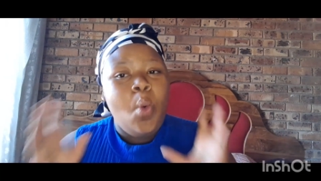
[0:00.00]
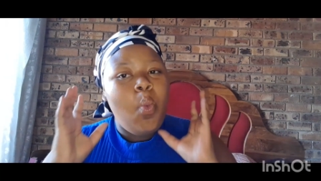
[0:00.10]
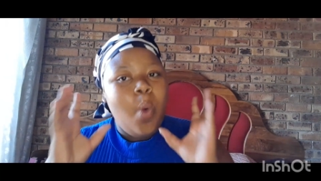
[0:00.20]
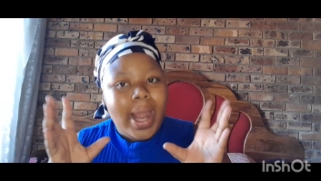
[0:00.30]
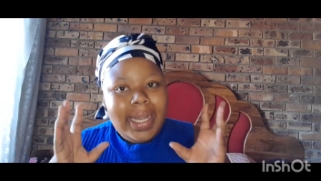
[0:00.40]

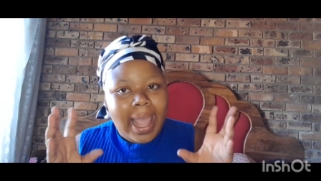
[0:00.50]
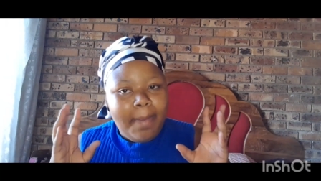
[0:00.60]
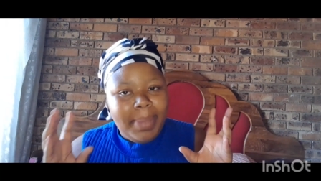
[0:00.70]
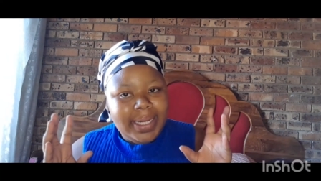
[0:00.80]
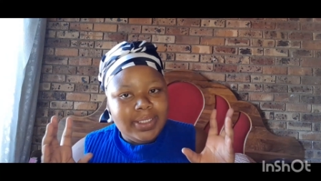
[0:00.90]
What
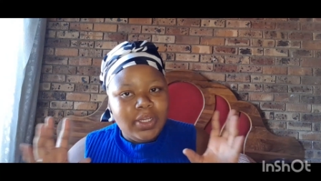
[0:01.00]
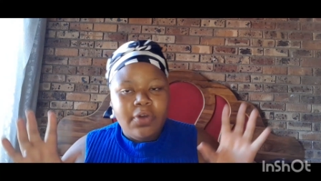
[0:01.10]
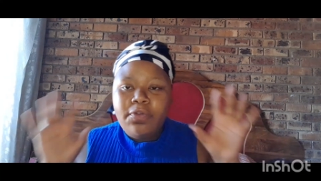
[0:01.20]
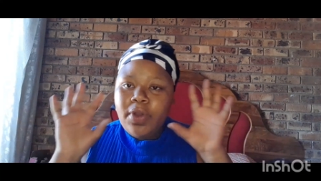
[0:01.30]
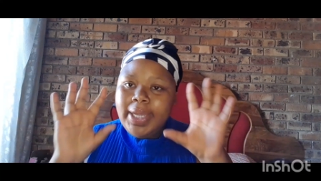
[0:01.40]
happened
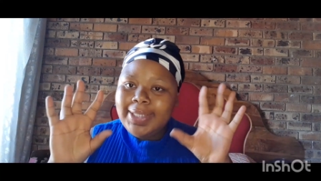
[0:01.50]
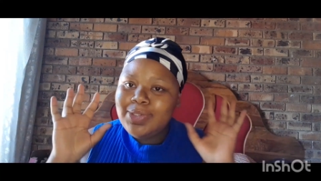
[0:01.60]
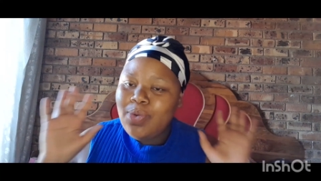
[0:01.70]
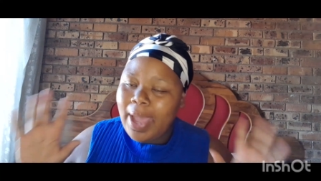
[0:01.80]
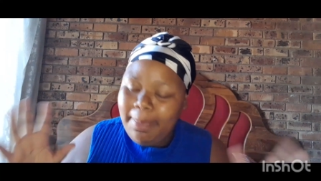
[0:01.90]
for it
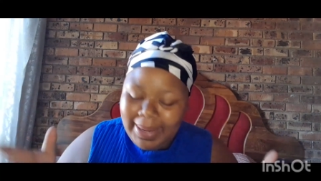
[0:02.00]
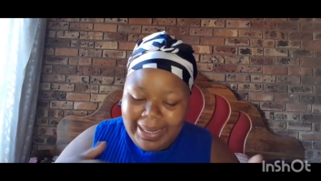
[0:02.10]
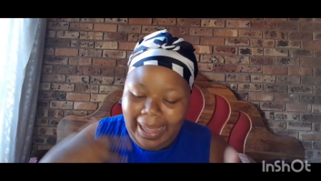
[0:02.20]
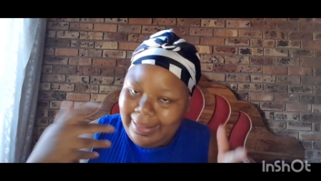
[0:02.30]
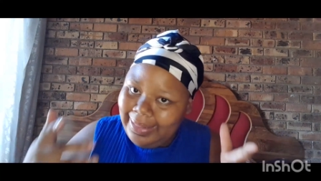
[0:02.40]
to
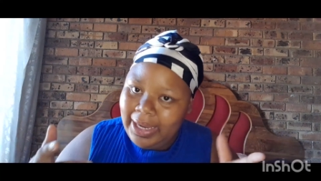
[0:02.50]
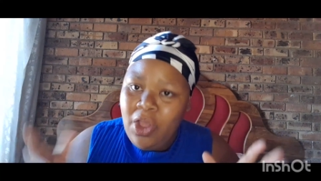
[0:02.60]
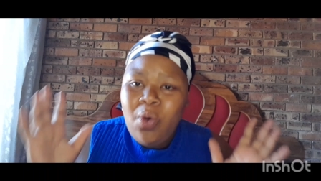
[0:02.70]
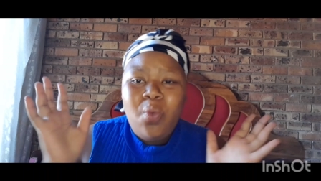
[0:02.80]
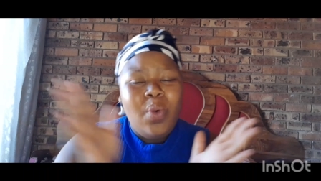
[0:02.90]
happen like that?
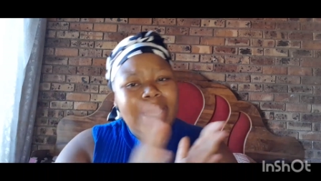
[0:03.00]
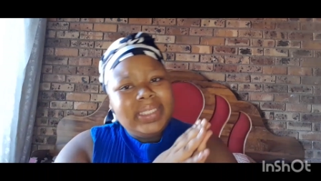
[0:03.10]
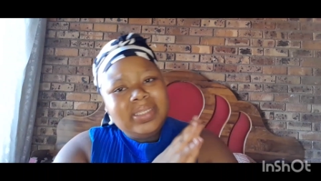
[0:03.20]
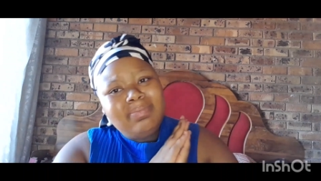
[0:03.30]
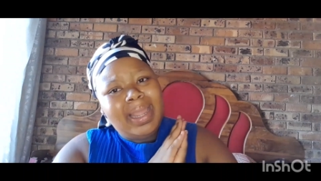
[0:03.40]
Why is
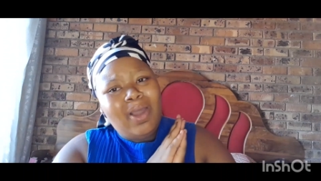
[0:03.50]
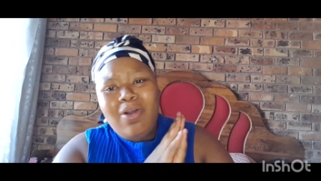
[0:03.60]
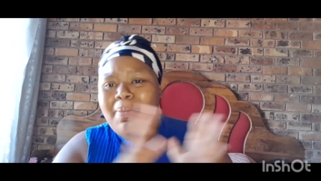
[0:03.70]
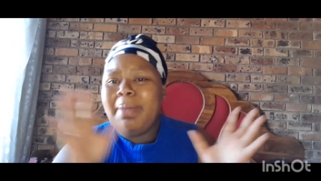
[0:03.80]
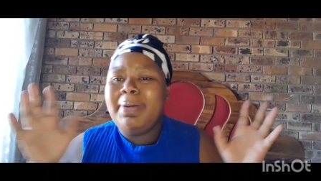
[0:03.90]
it
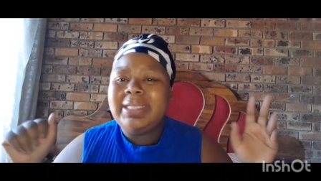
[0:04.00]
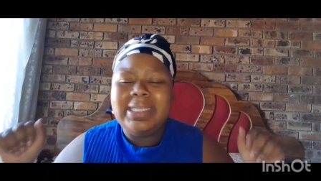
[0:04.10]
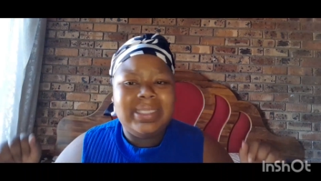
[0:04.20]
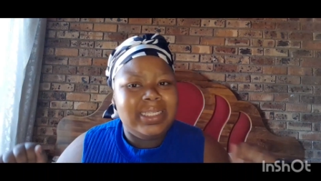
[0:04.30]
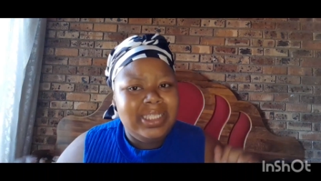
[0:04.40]
all my
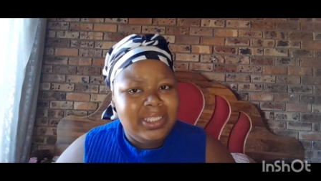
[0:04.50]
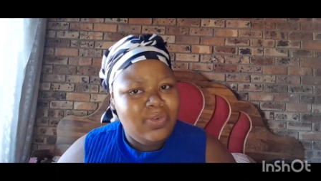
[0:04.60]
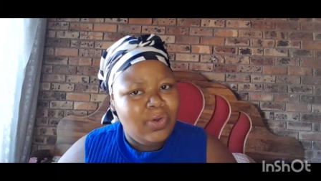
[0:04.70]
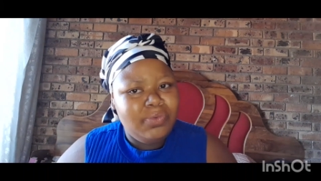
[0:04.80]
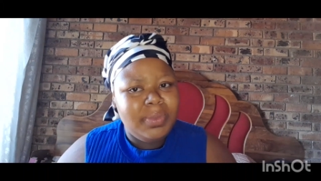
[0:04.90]
partners are
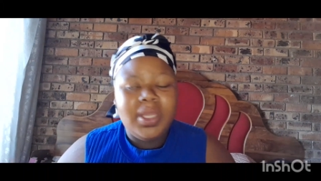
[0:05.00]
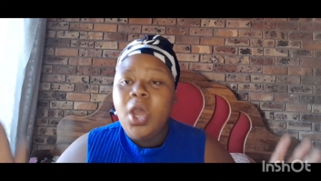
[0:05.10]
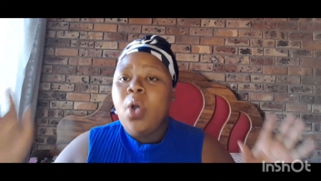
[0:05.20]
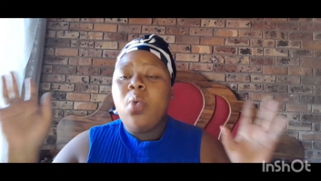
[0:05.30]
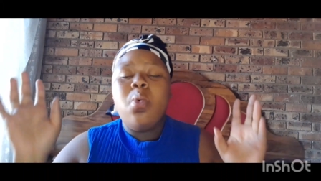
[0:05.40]
cheating on me?
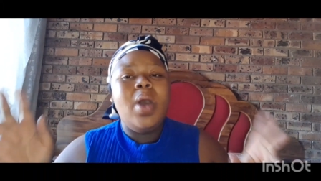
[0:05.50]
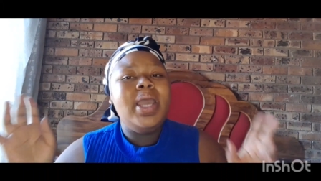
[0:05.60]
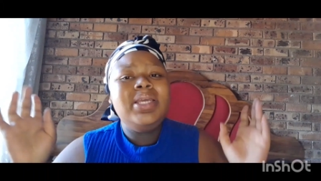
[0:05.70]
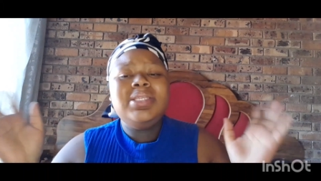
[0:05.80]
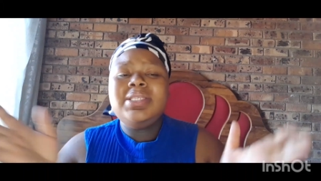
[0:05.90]

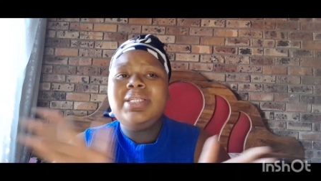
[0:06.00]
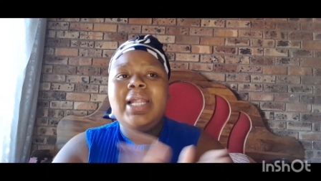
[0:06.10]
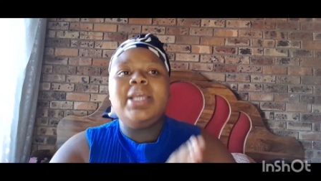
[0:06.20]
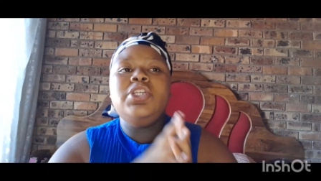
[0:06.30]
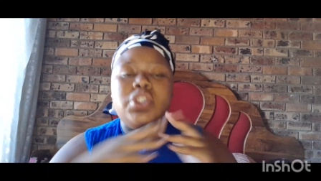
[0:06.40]
Why is it
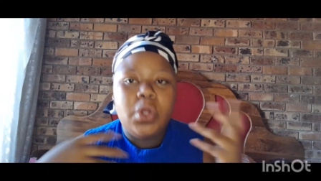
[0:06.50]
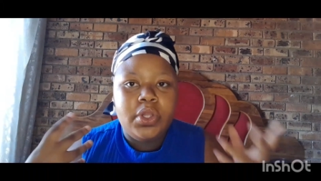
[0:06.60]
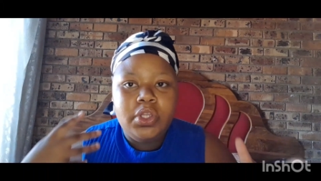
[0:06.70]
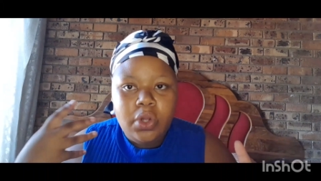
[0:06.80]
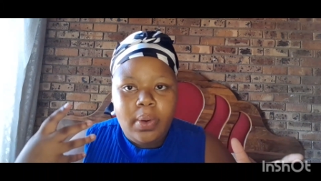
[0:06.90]
like, so
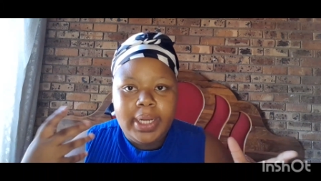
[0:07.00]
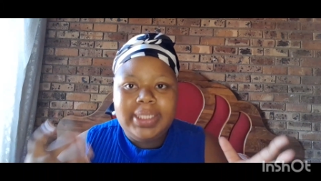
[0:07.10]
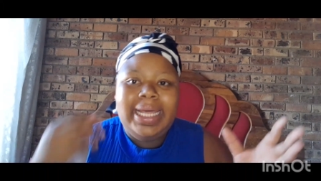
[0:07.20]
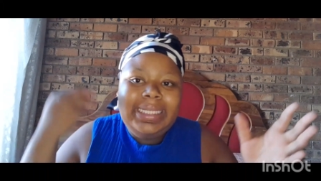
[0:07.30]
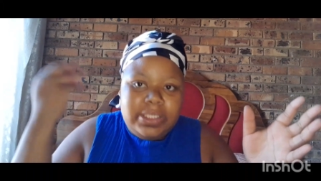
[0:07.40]
you know what?
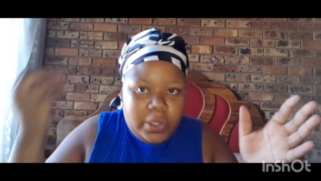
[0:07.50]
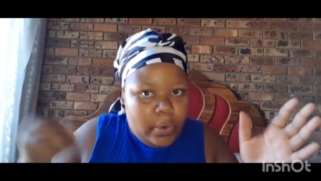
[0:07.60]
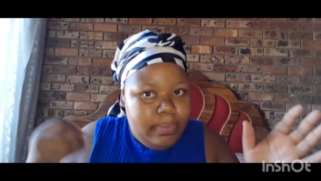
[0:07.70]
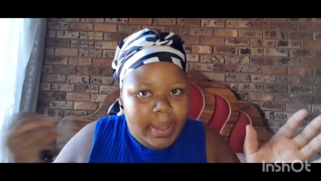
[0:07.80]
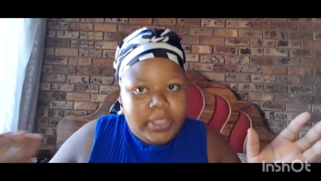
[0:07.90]
That's
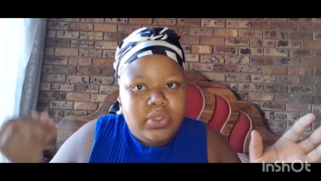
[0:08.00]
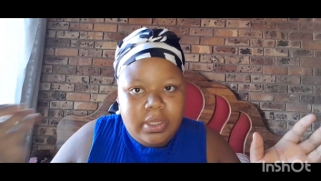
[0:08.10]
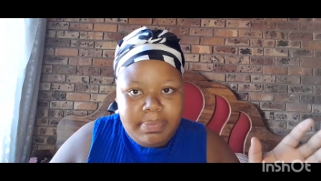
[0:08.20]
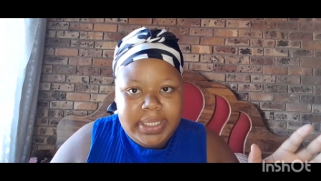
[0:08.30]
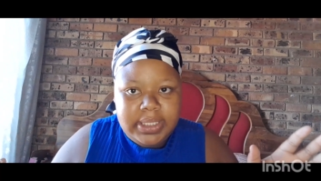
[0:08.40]
going back to
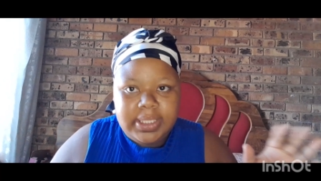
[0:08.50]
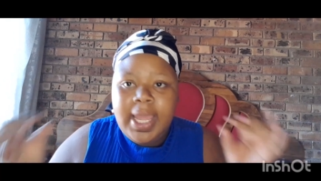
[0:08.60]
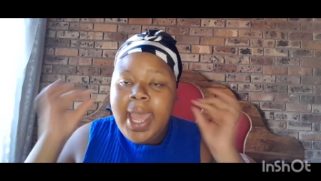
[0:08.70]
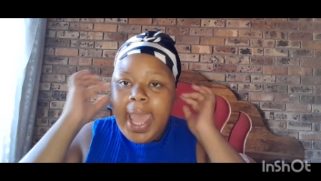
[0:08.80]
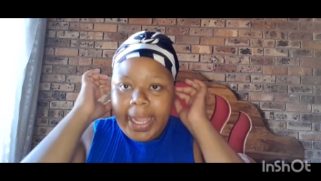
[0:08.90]
the basics.
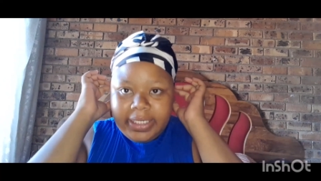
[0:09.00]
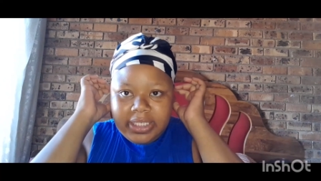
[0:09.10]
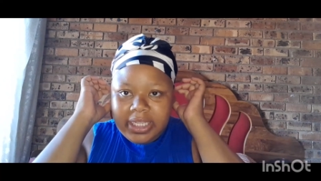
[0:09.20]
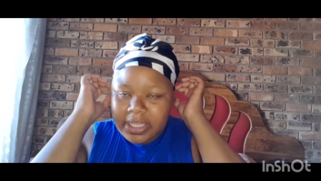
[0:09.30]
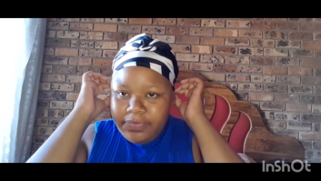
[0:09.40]
And
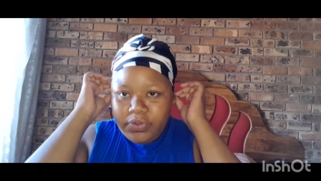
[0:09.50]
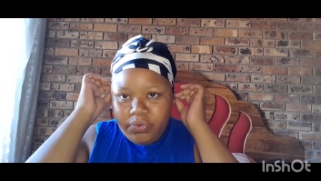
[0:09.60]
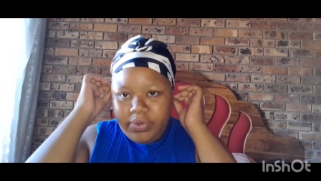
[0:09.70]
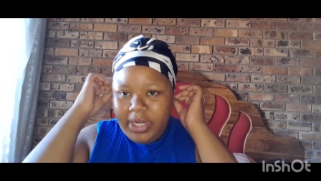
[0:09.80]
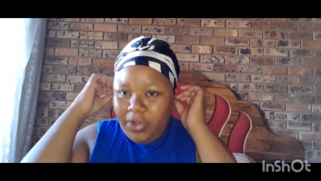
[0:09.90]
if you
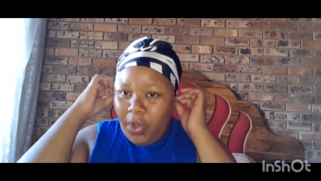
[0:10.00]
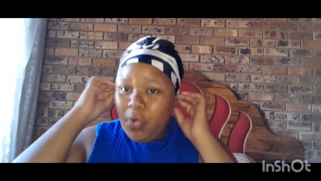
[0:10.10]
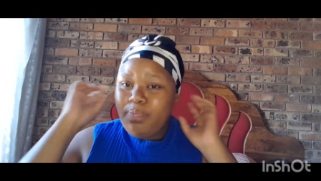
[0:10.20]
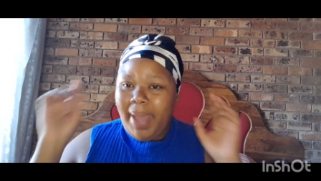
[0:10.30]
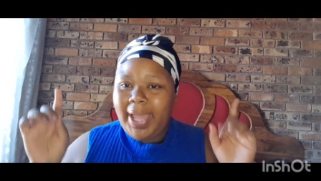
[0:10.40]
really
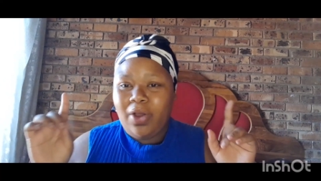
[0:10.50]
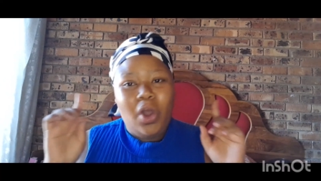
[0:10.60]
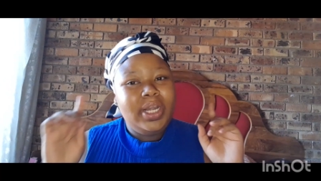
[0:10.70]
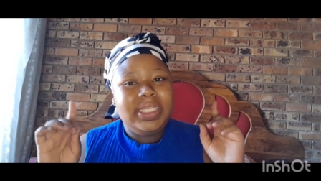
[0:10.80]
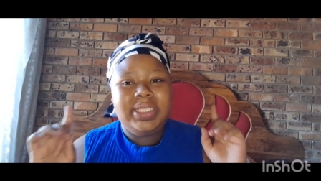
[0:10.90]
go back,
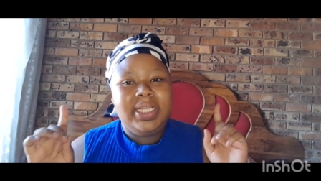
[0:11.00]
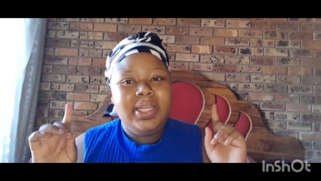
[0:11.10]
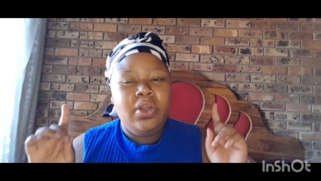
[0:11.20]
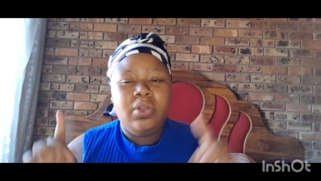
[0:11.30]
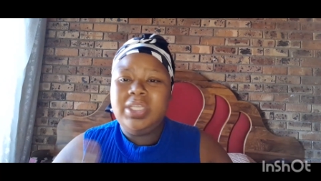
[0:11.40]

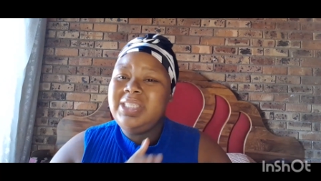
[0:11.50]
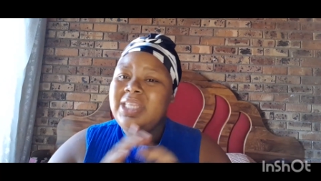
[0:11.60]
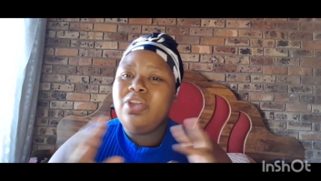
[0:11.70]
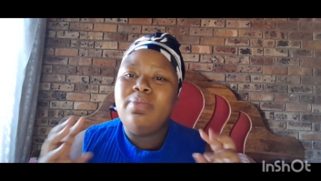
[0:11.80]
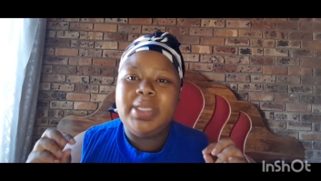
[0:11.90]
honestly, this
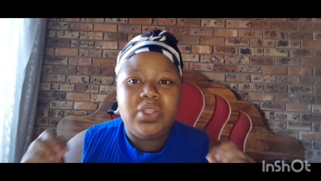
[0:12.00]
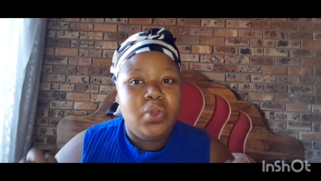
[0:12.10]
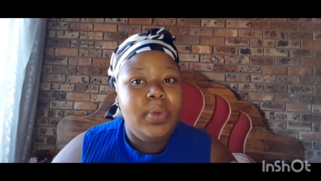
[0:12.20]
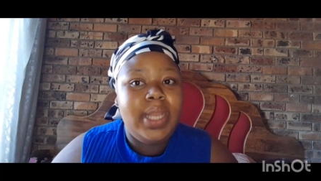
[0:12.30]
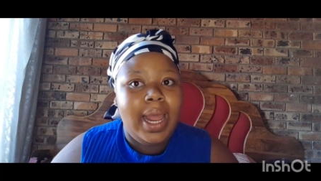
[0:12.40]
thing, you must
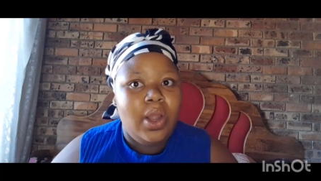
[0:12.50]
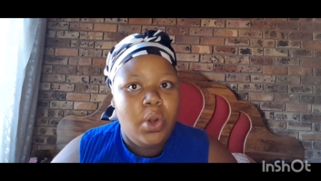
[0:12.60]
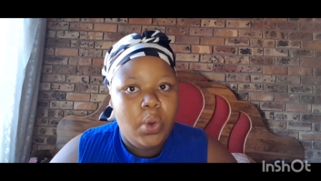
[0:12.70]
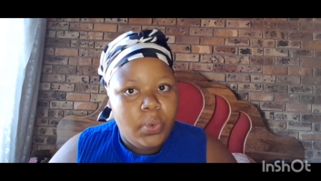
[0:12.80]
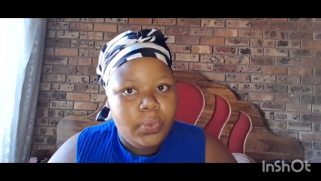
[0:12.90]
do it
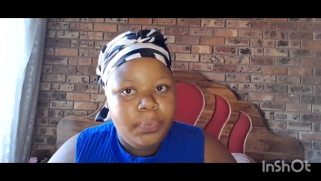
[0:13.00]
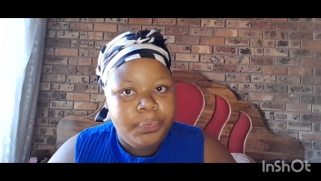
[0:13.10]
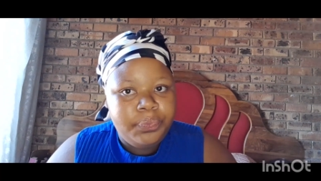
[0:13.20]
alone.